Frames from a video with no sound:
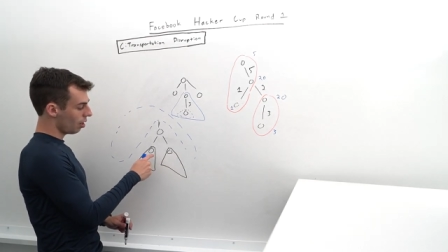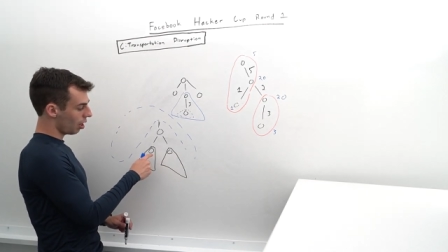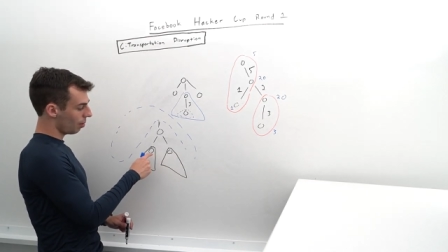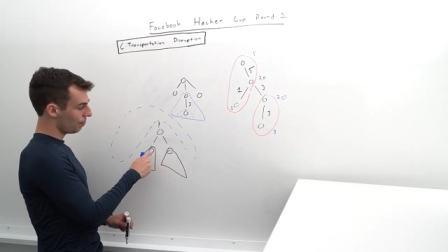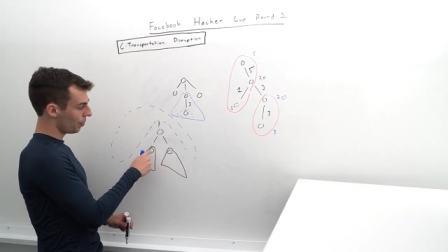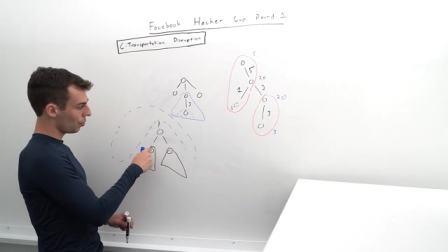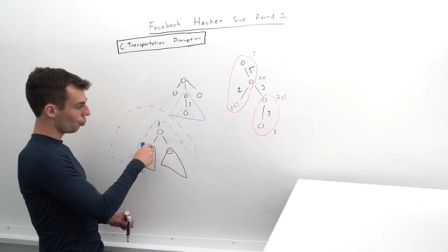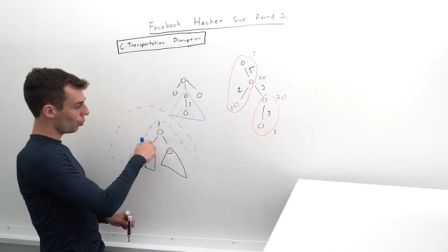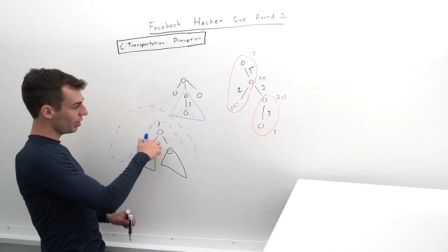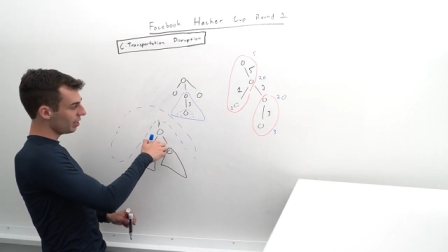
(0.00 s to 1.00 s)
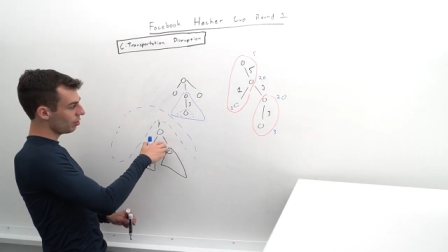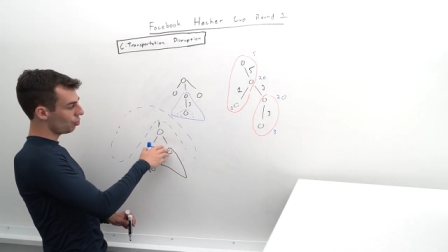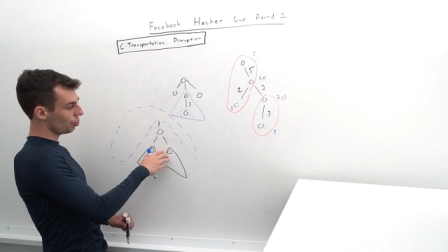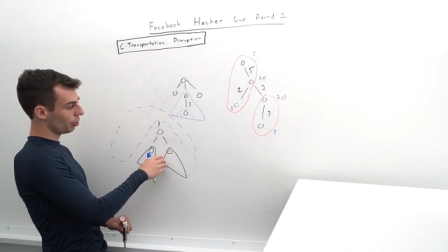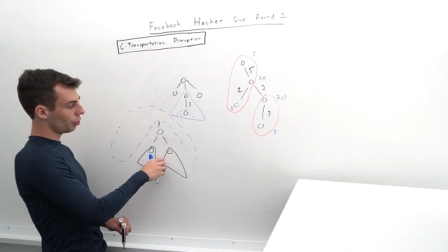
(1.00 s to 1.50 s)
um, we need
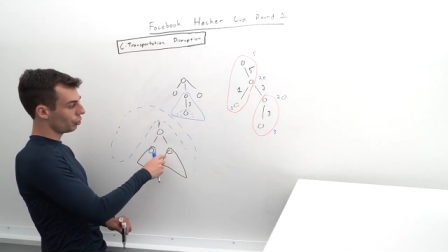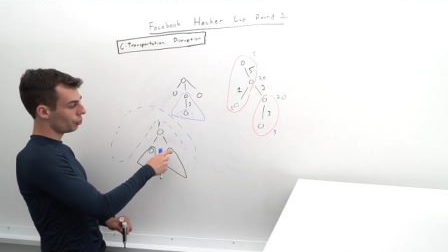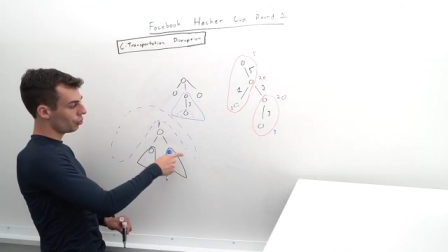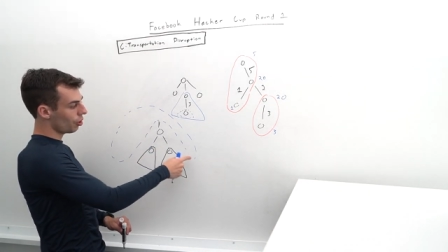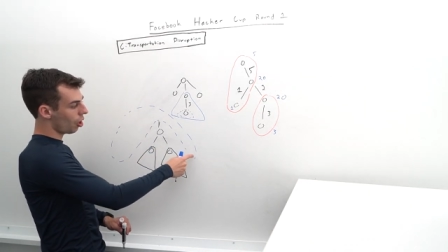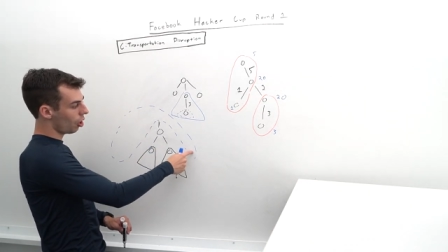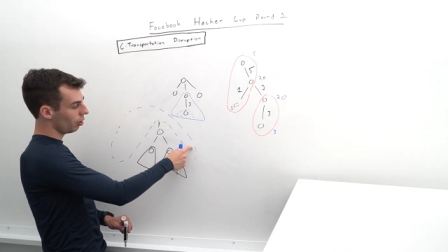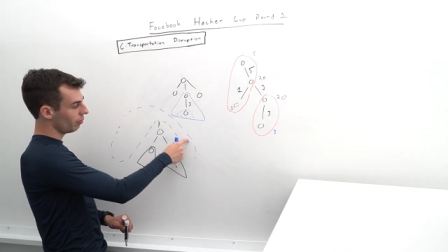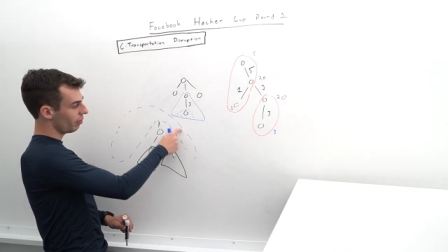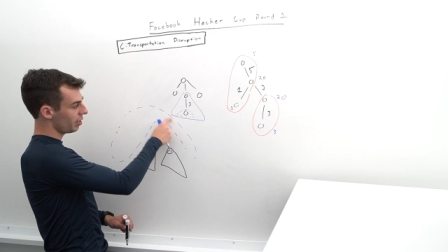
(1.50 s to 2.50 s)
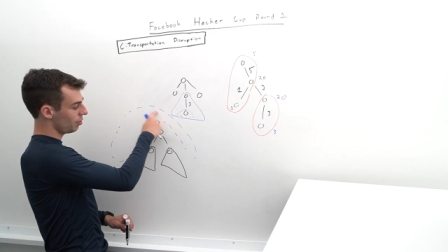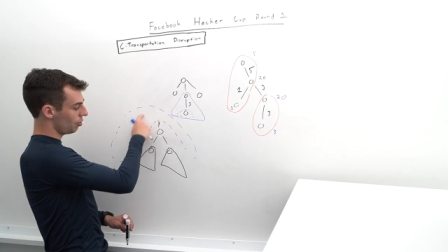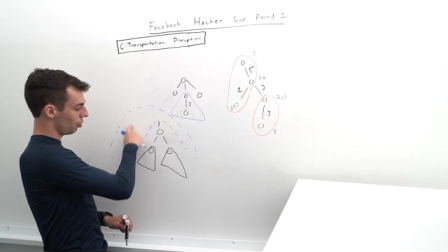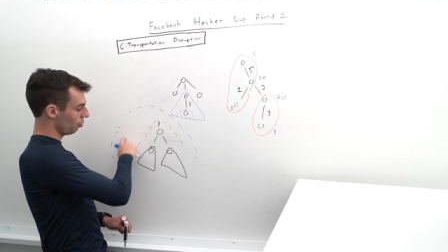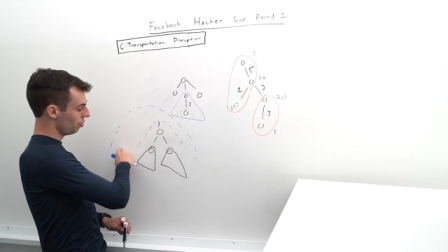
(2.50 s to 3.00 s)
to include all of these
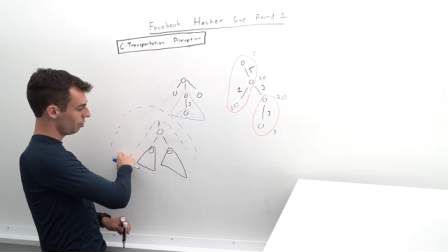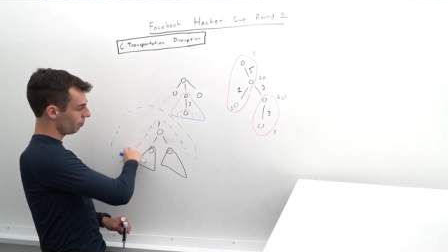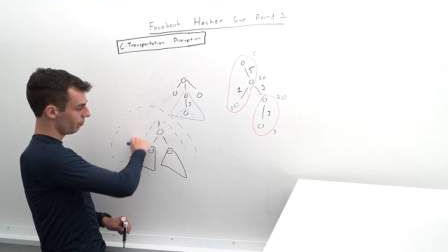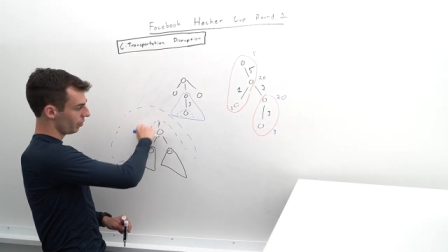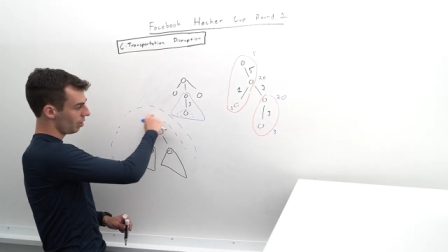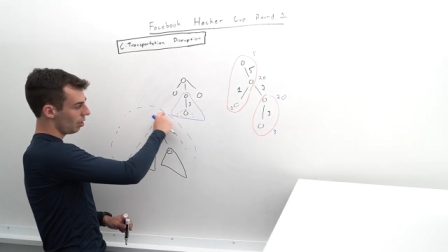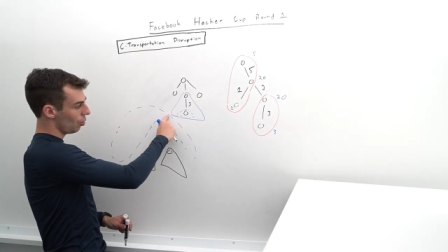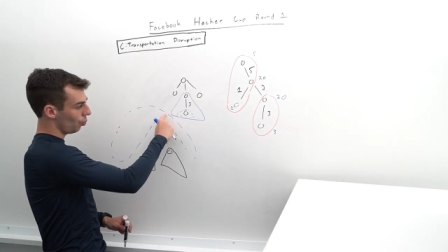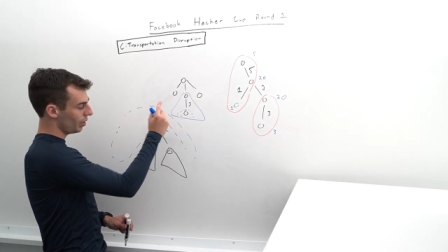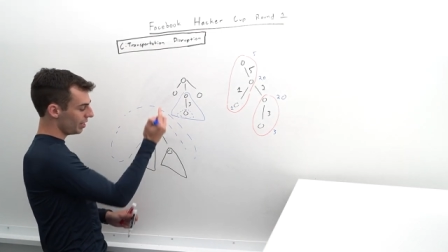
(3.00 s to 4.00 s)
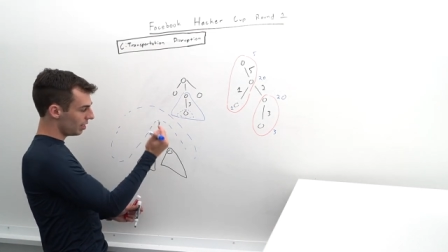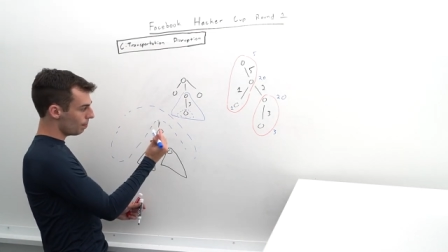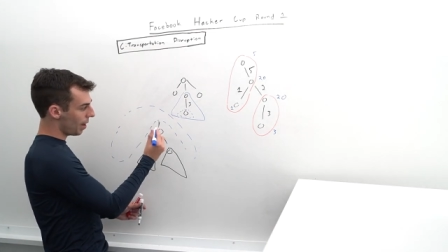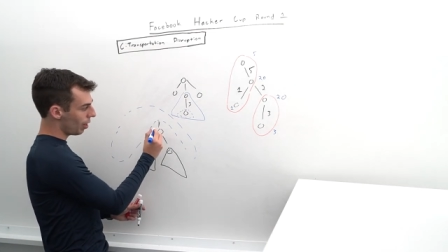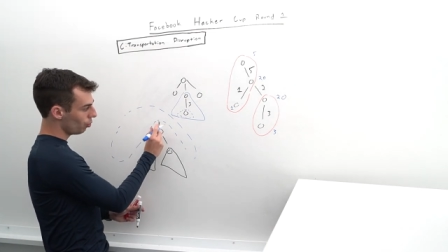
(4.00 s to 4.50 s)
nodes. We need to
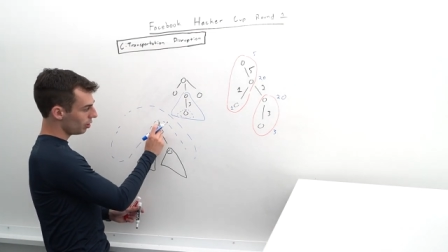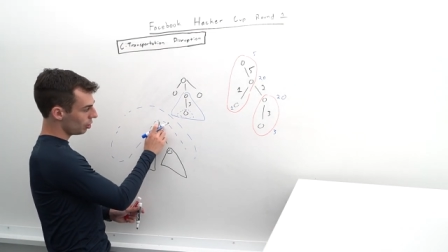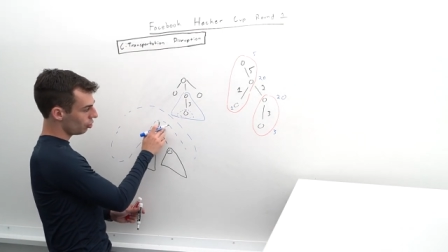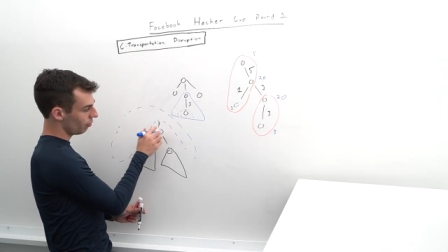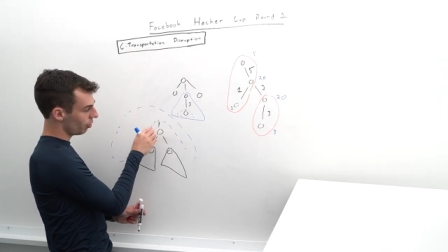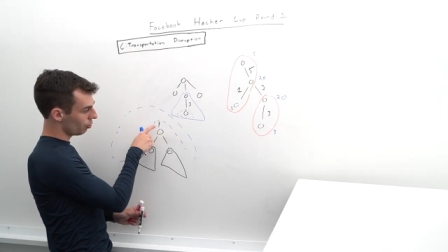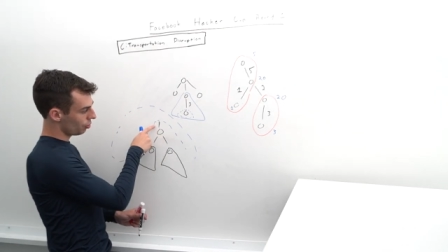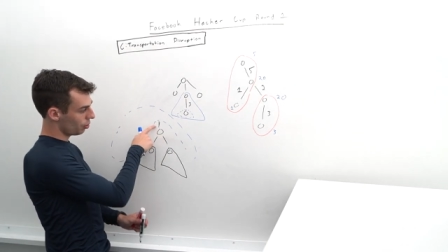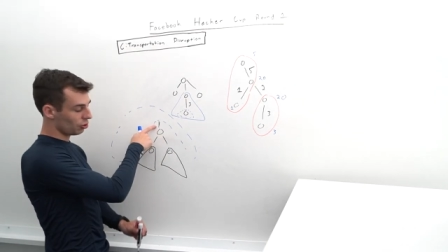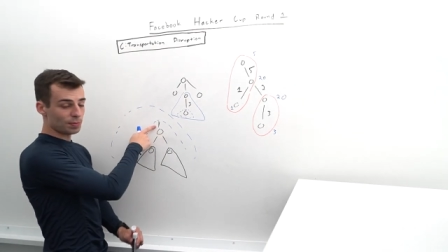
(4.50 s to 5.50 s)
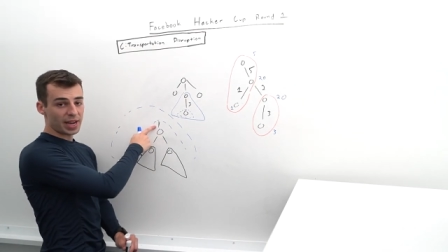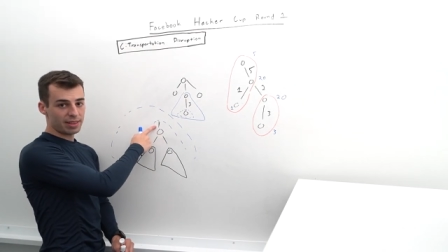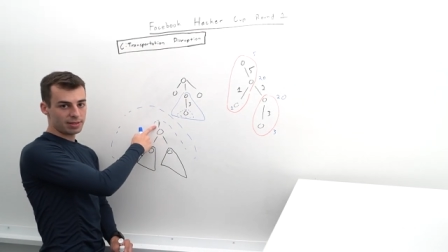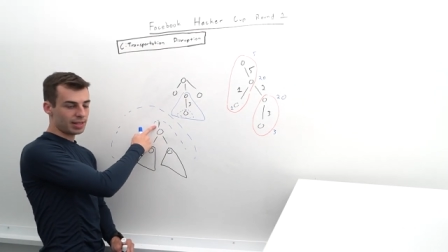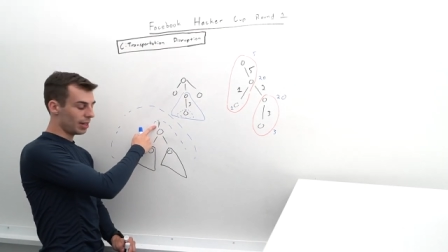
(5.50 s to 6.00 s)
bound each of those nodes by
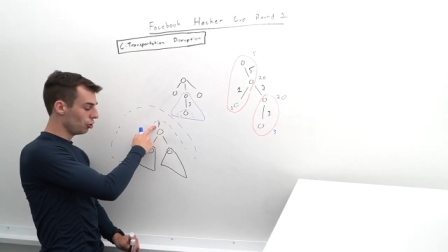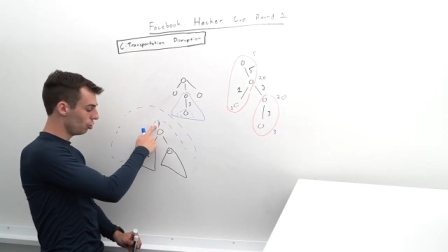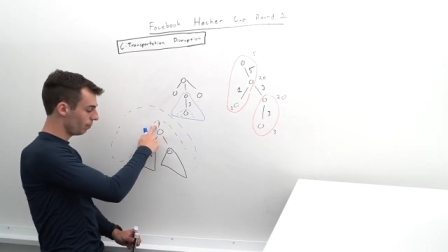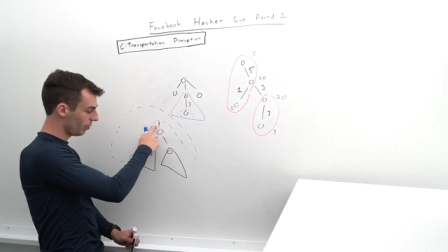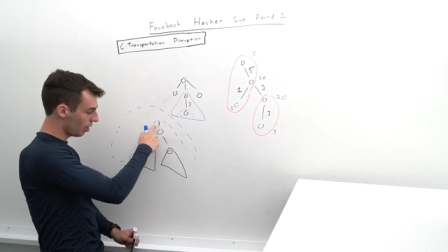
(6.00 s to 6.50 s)
this edge.